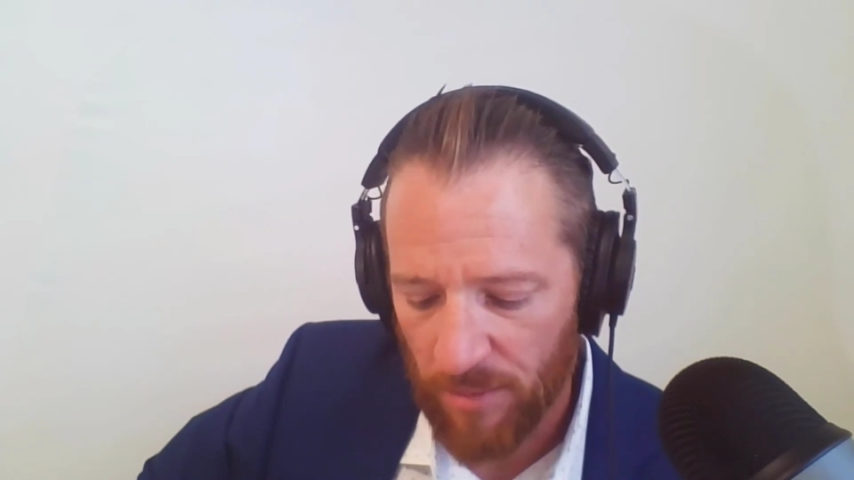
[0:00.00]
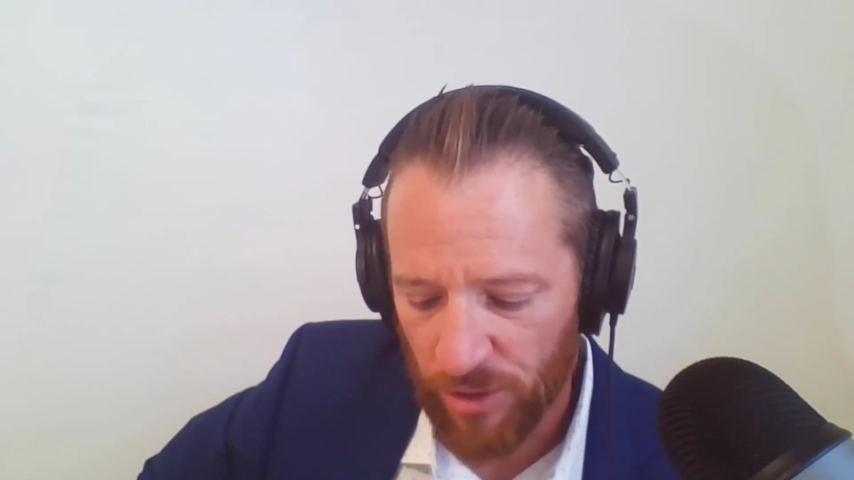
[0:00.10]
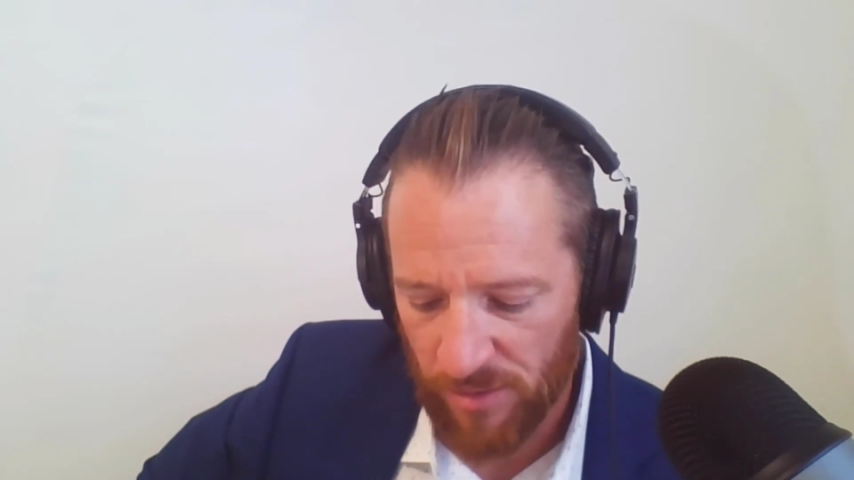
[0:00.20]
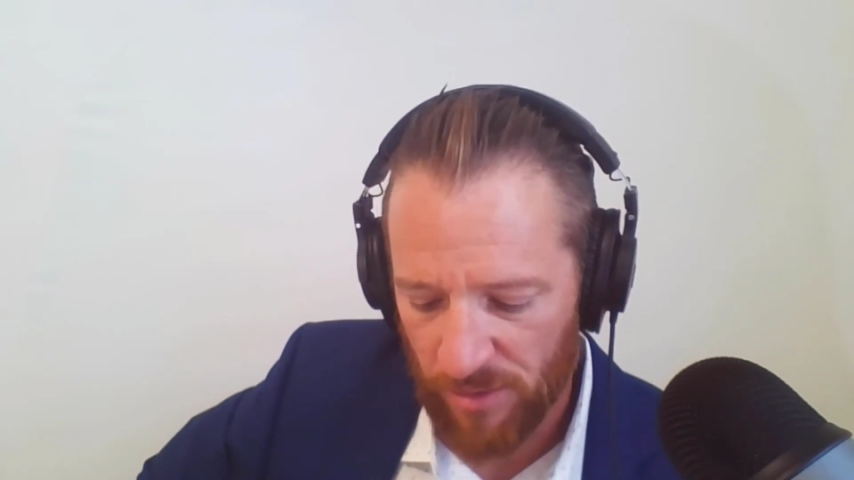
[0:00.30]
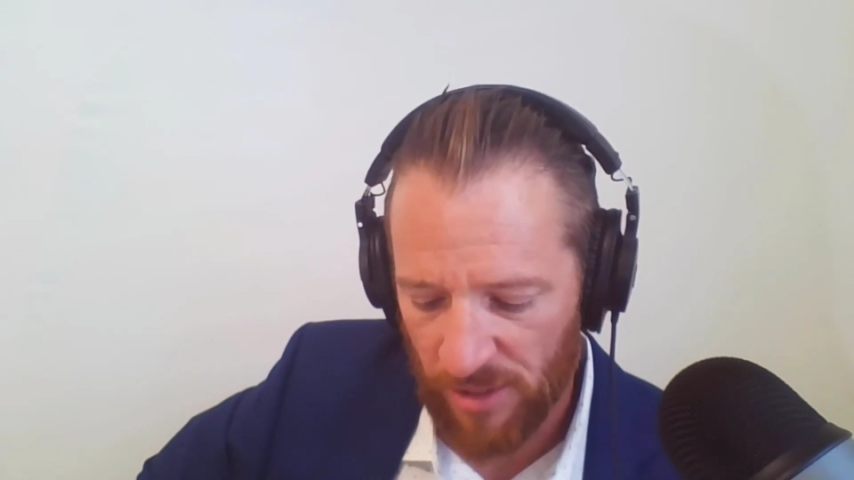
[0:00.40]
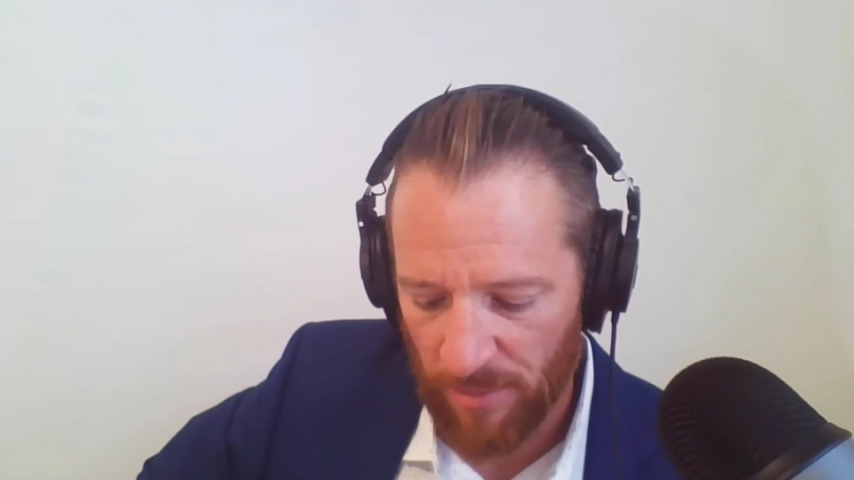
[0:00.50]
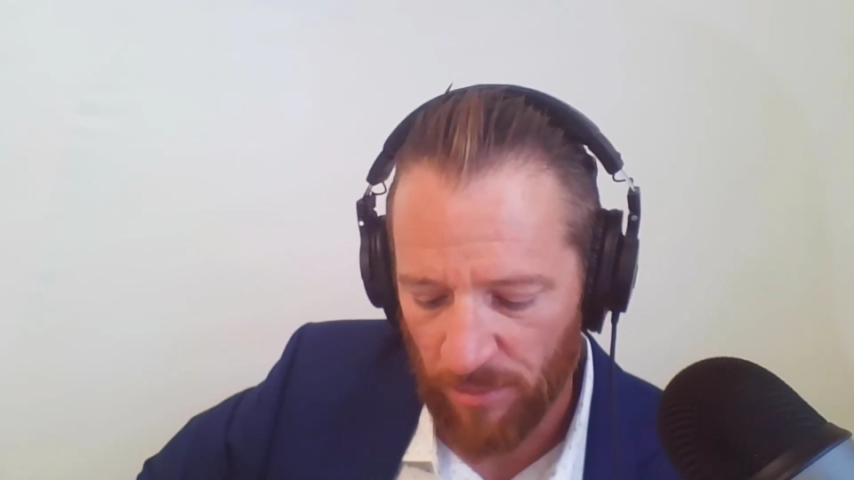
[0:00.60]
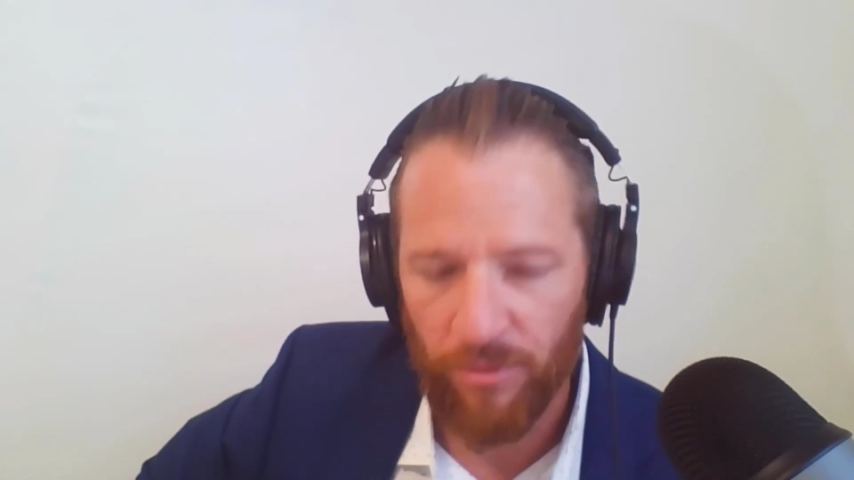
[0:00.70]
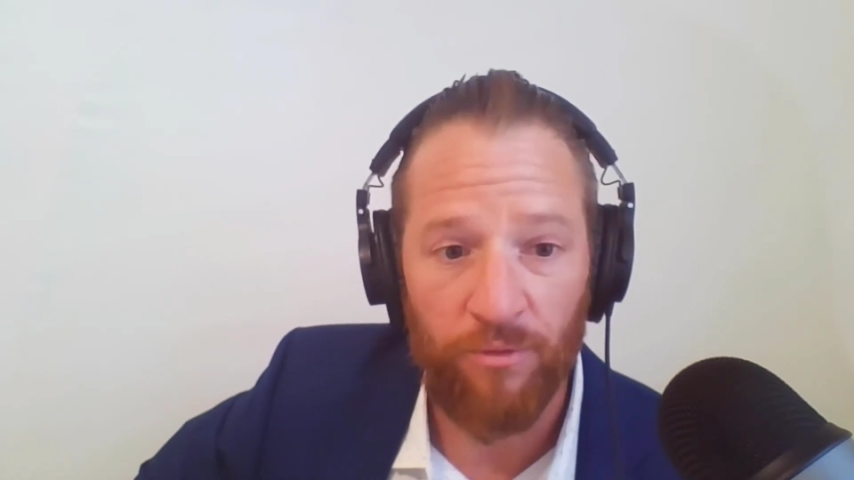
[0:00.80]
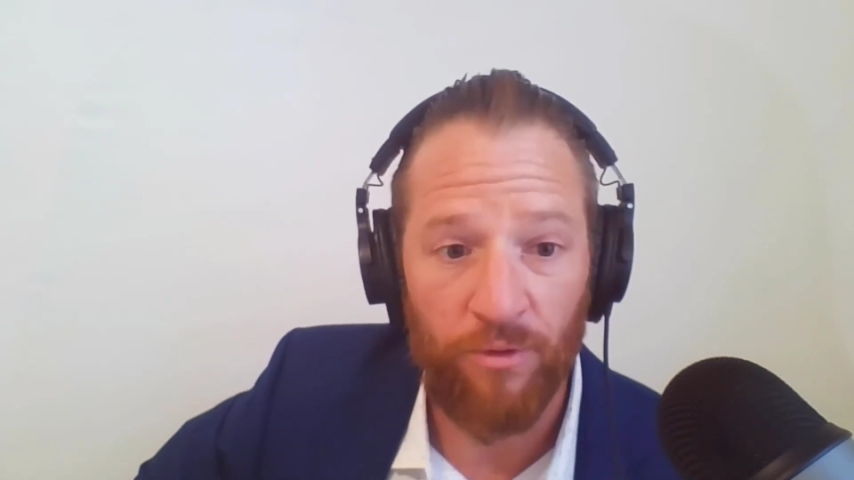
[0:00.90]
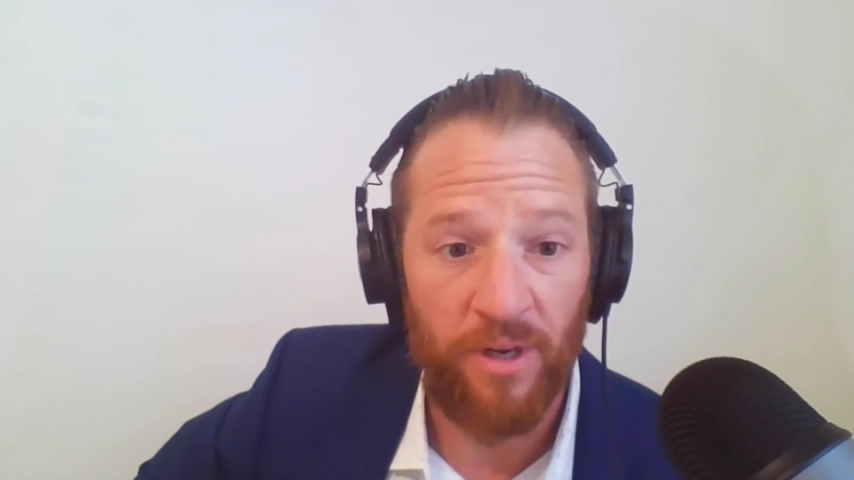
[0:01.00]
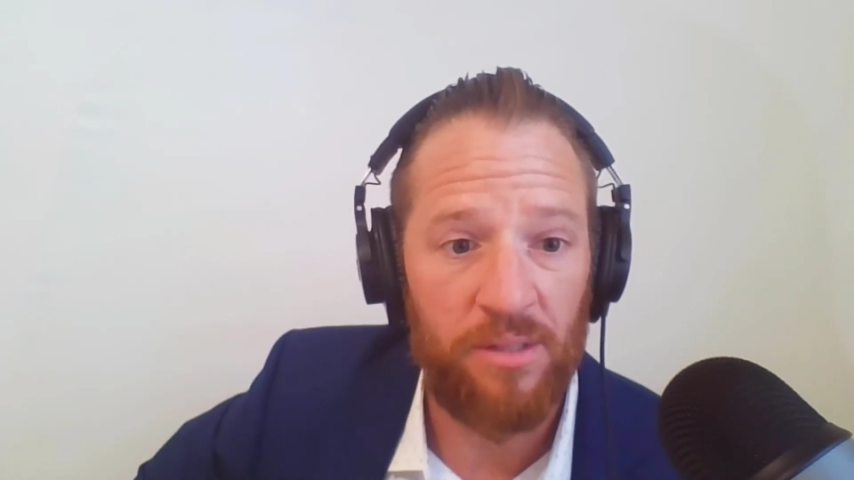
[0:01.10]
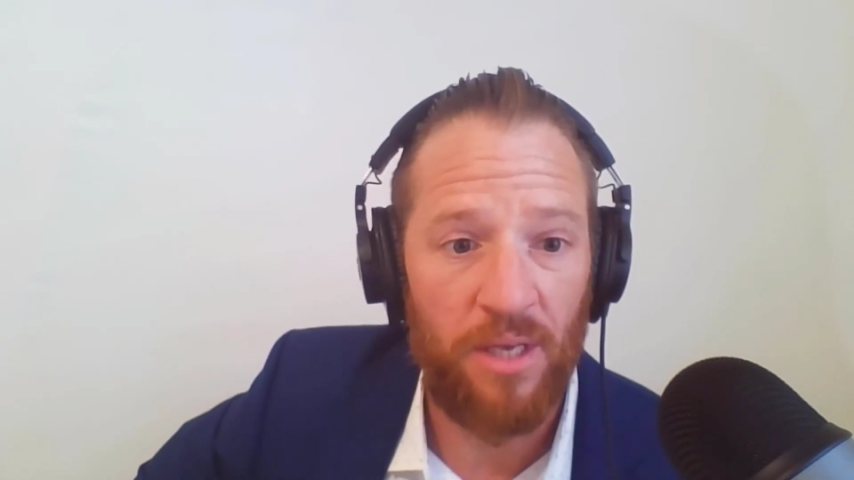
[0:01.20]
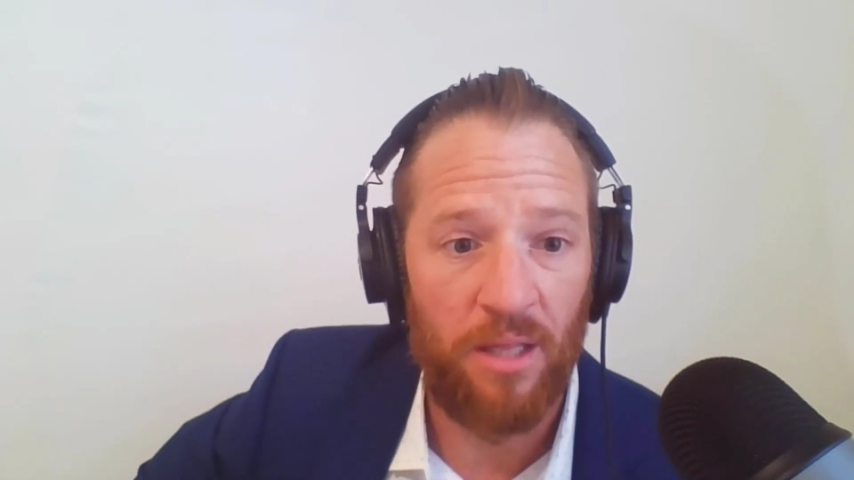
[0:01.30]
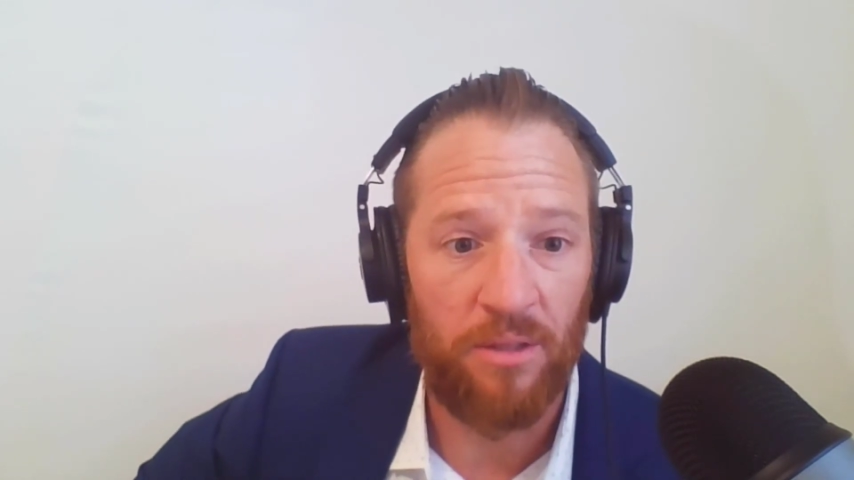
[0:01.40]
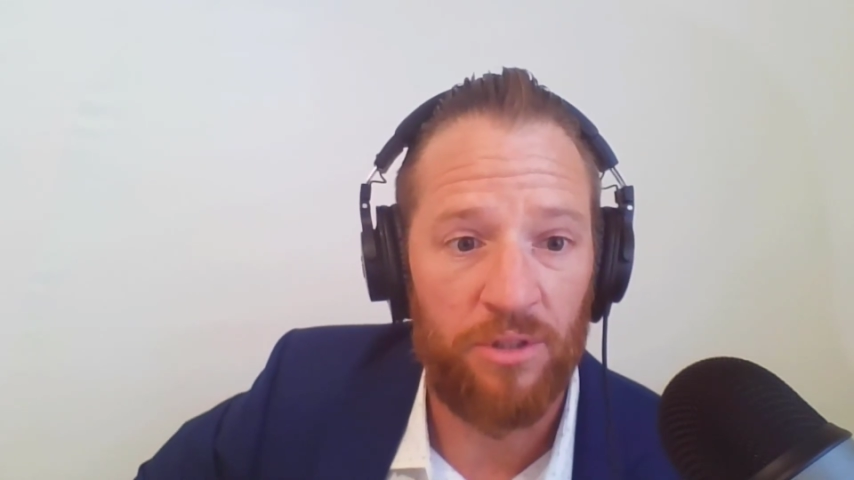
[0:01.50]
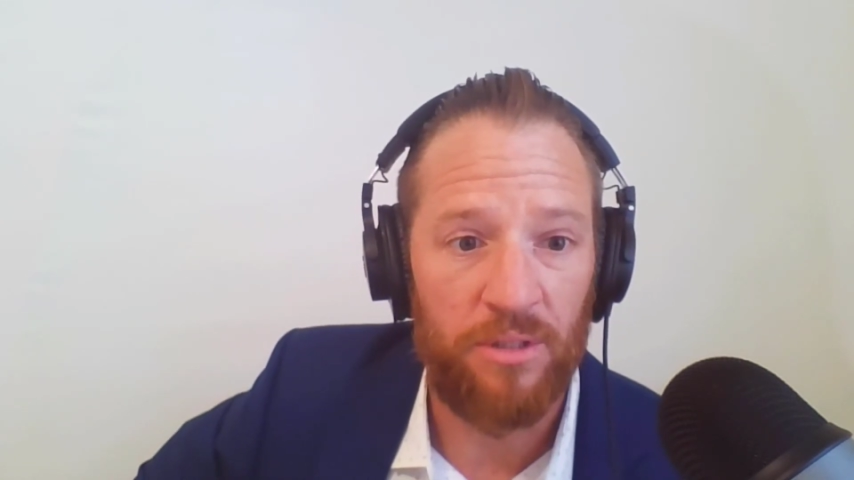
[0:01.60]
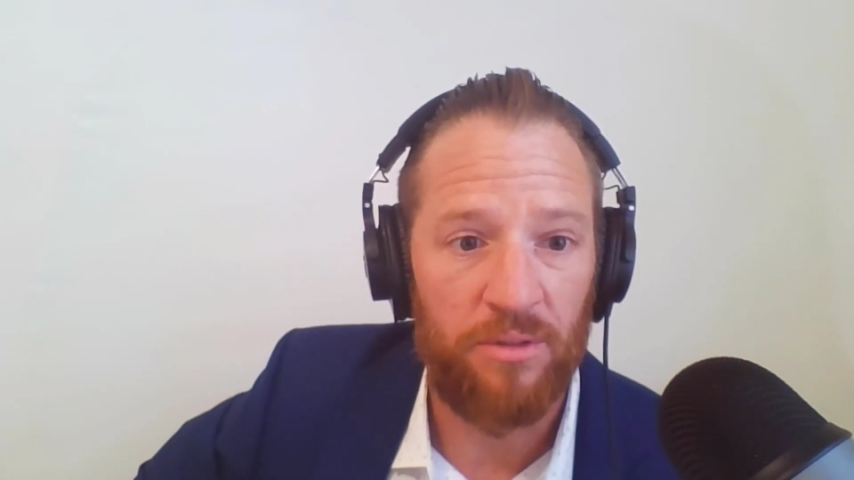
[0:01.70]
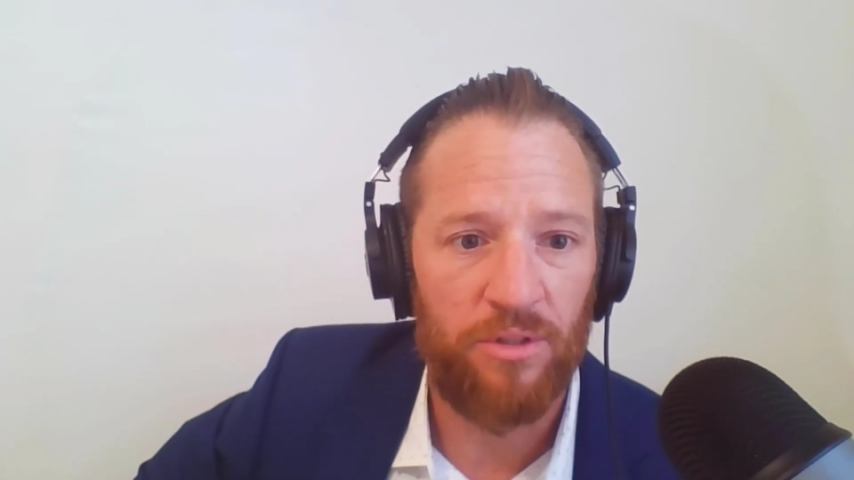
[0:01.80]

Just some of the phraseology